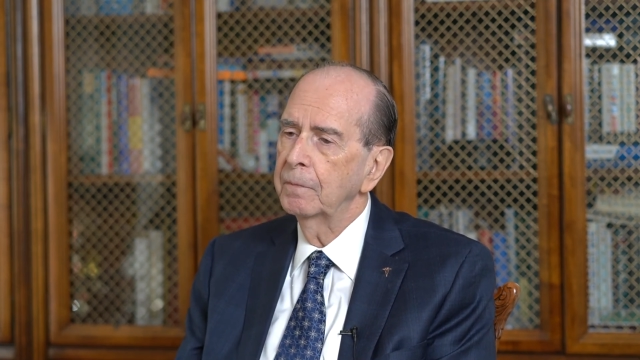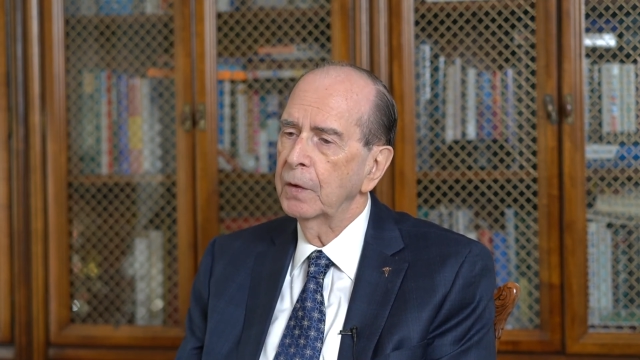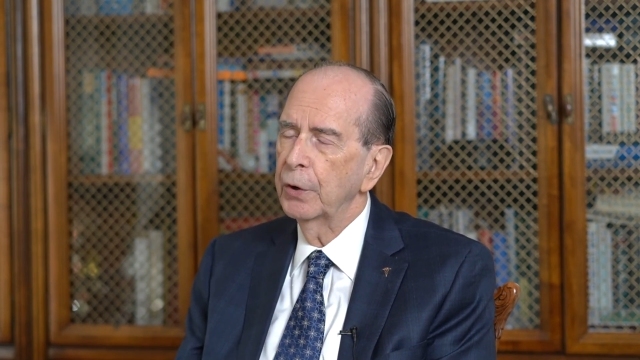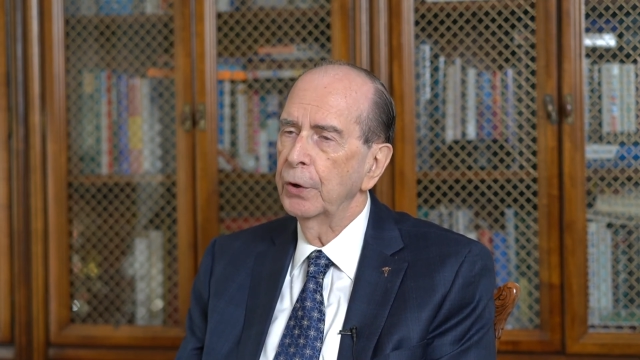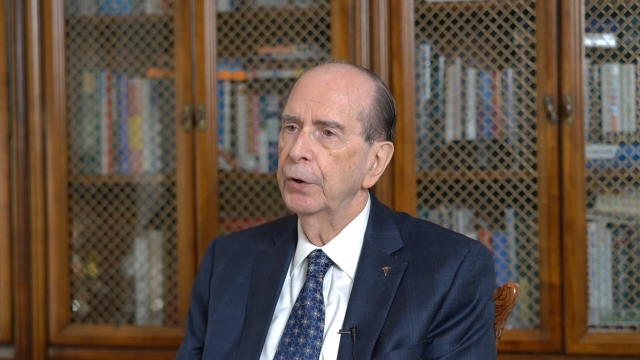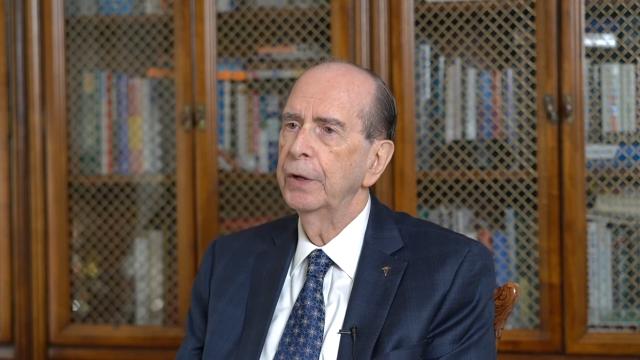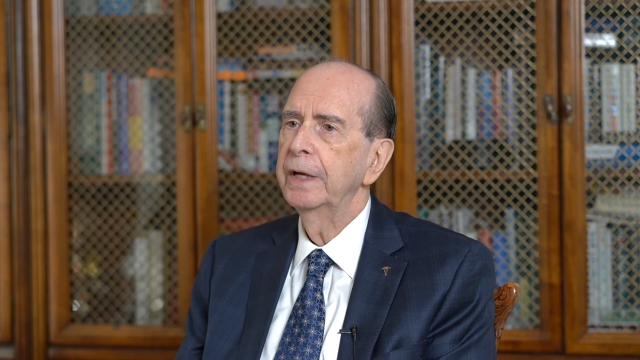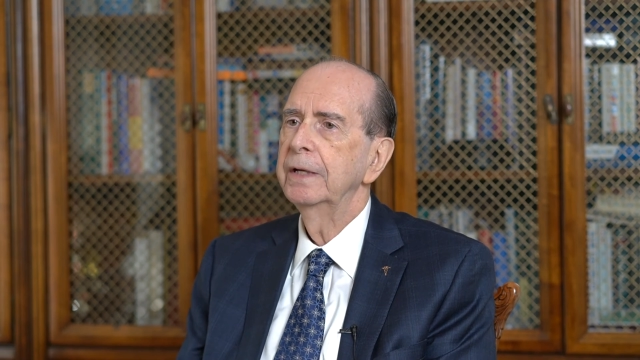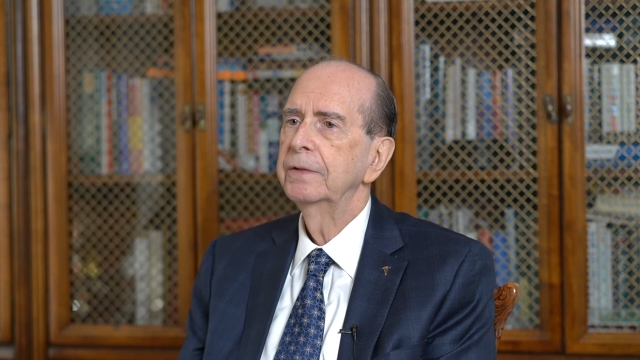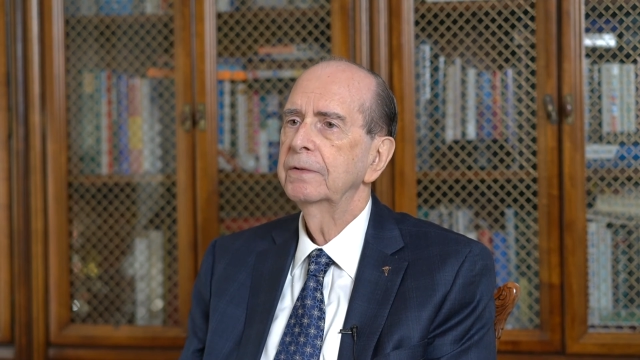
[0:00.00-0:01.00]
GERD,
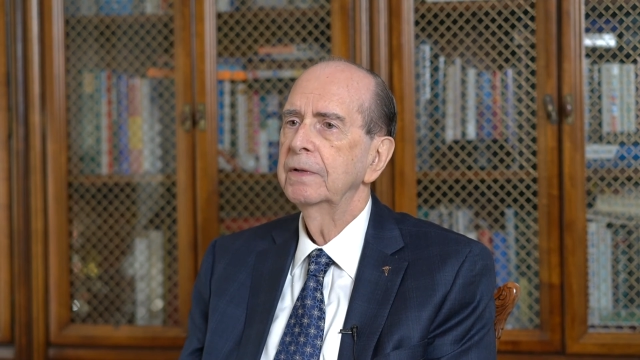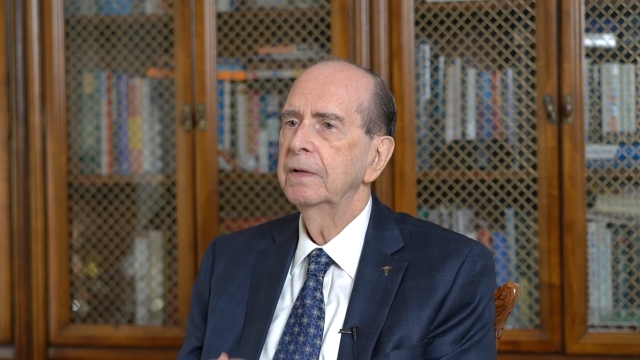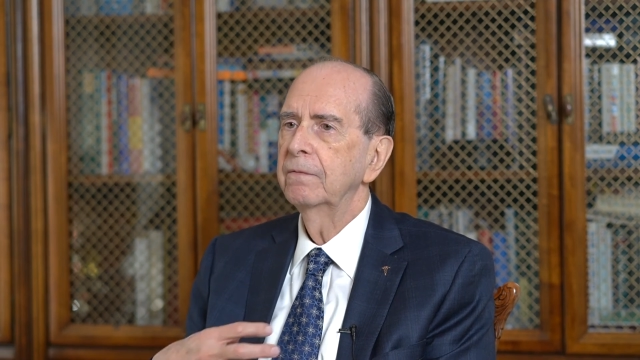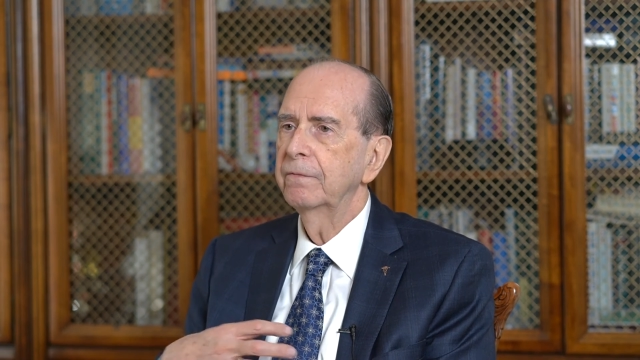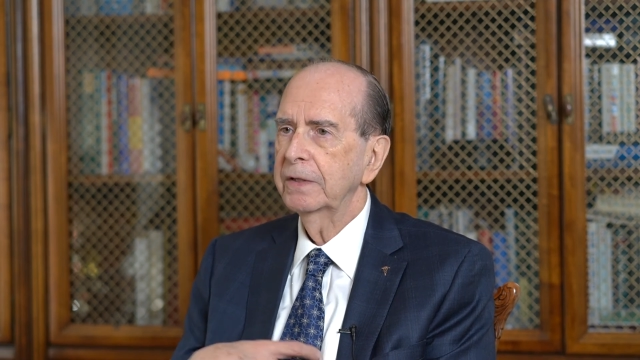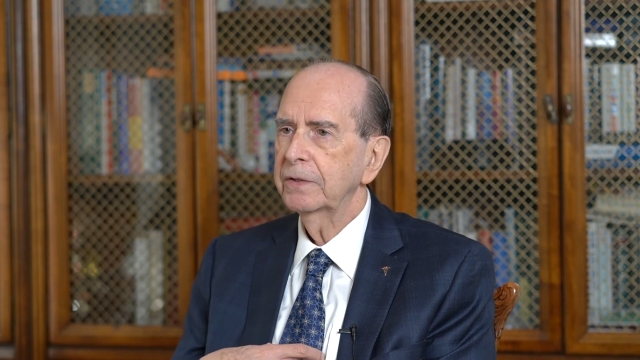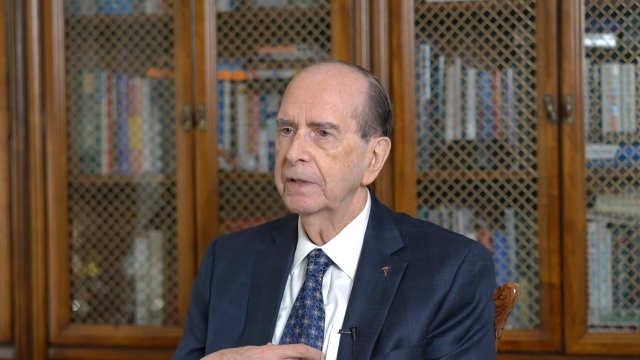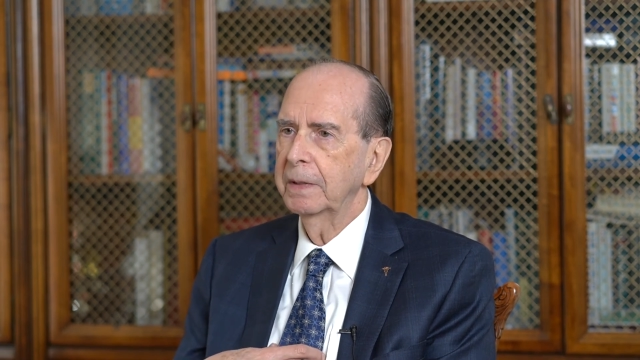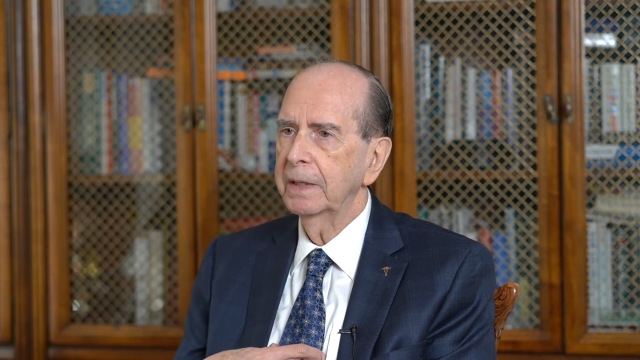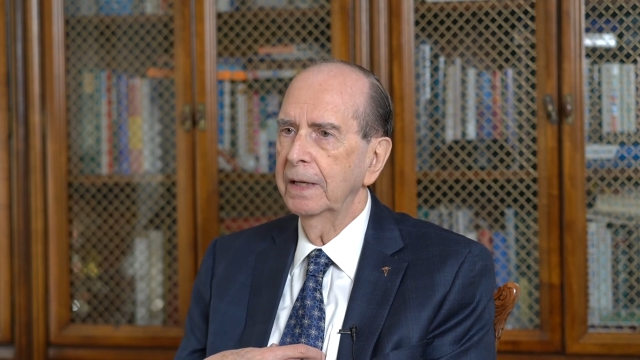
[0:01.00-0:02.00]
is fixed
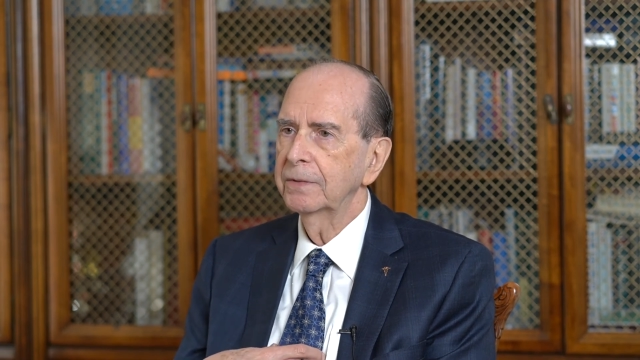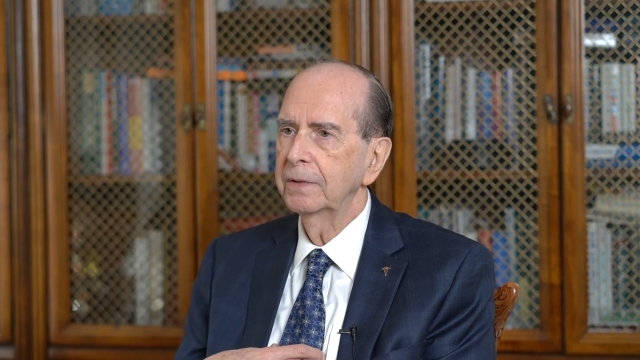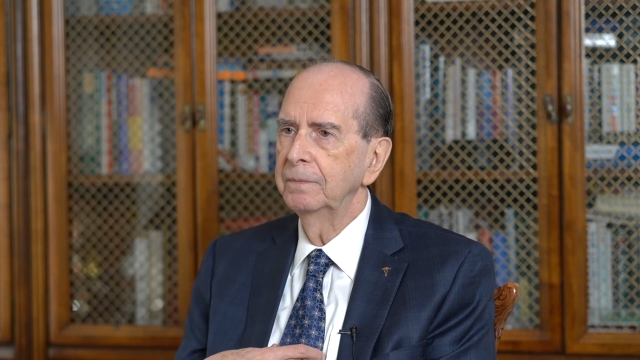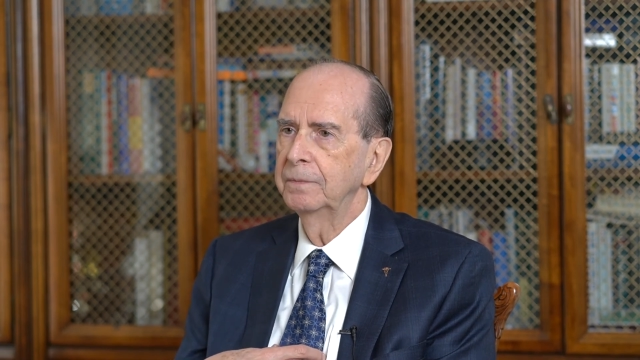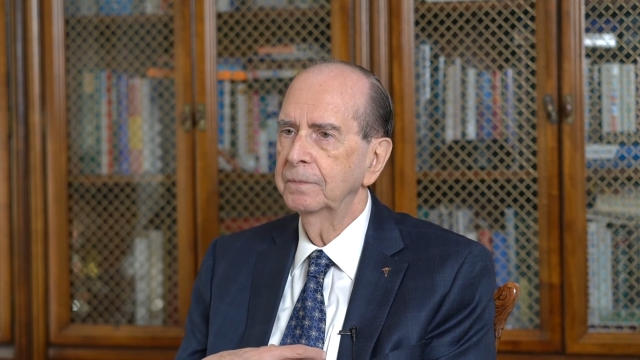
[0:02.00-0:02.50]
stomach acid,